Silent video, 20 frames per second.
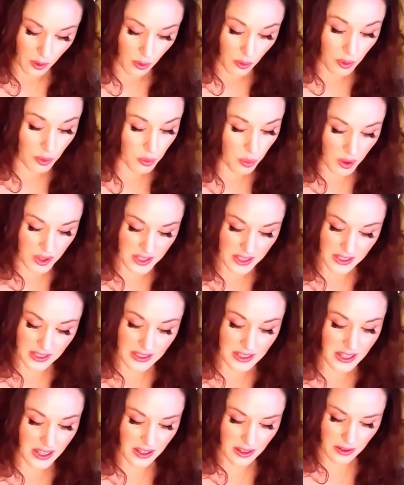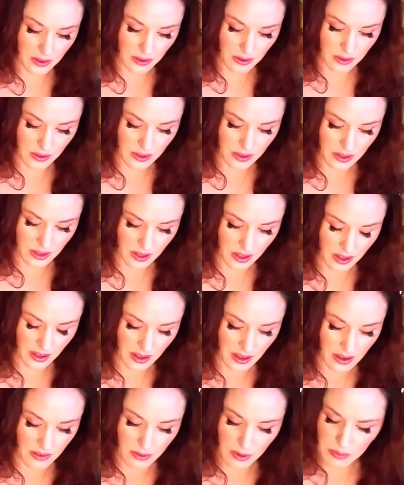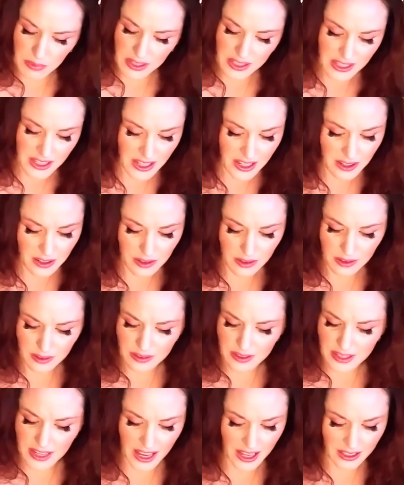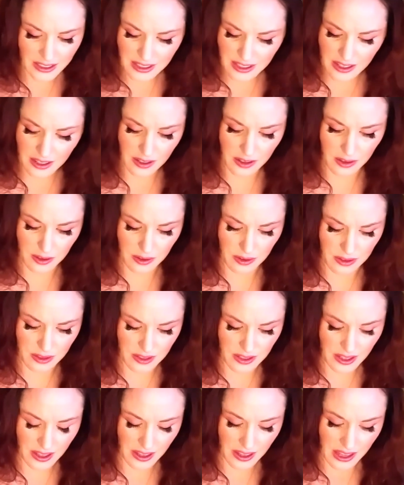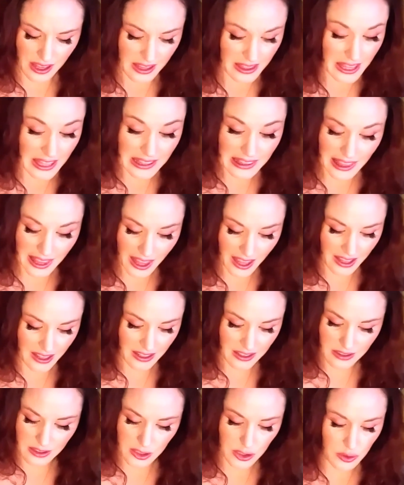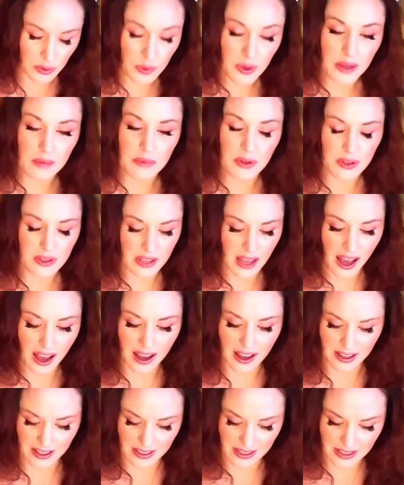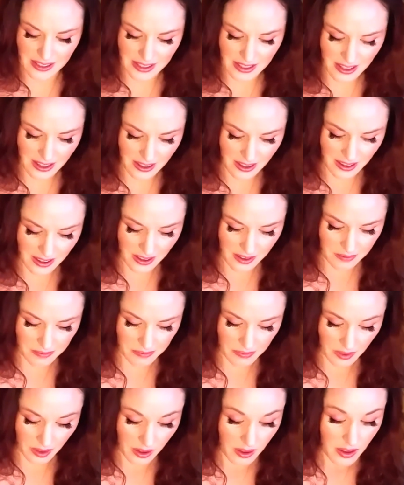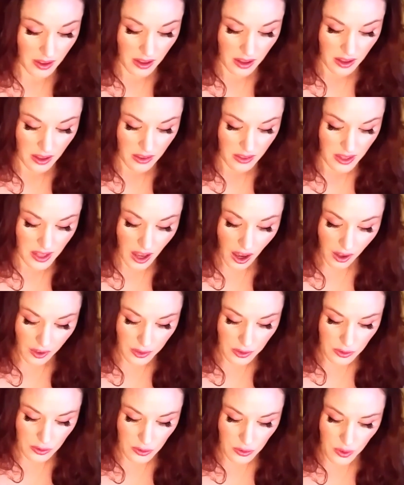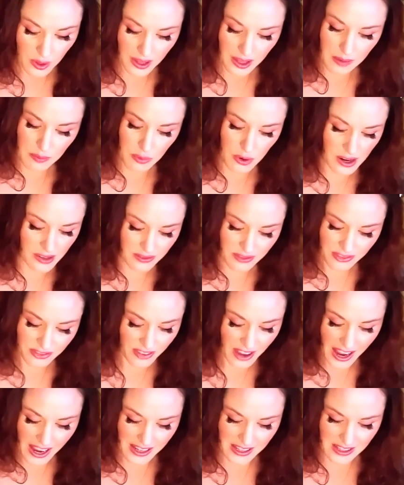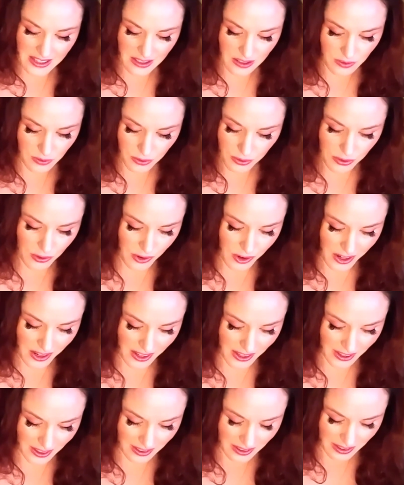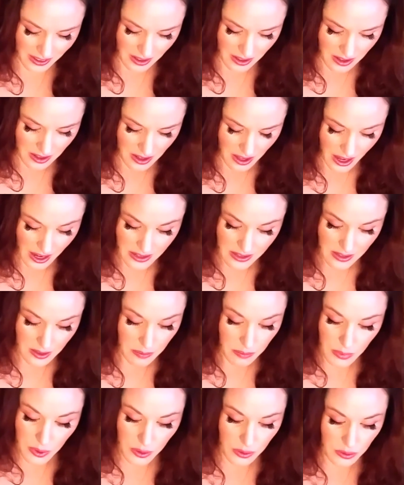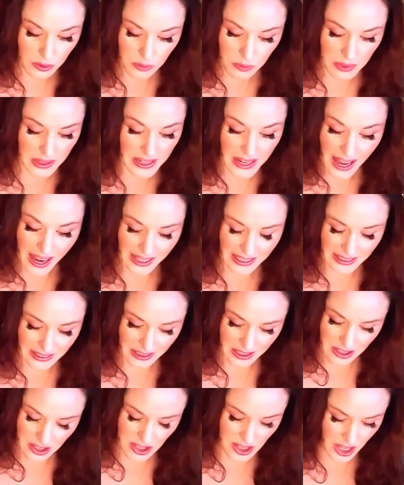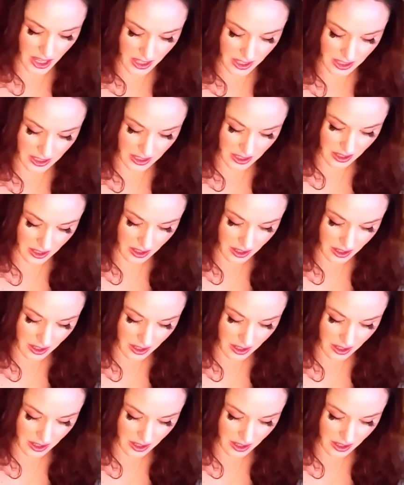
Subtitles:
Or was it tears from the dear dead years that lay in the dreamer's eyes? The other dream ran fast and free as the moon benignly shed